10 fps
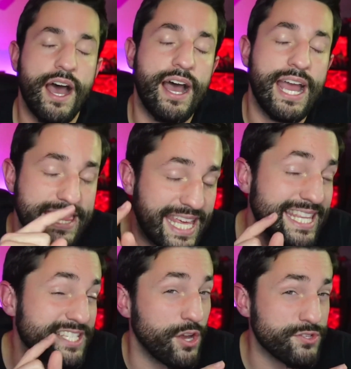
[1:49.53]
uh, and then
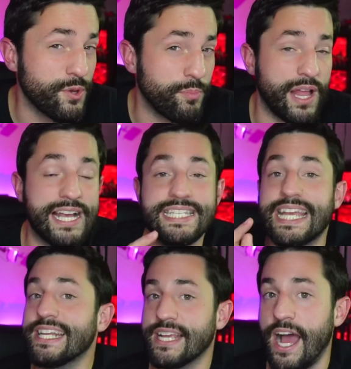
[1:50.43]
this also applies
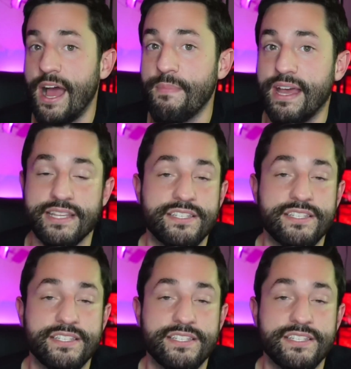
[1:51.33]
in combat.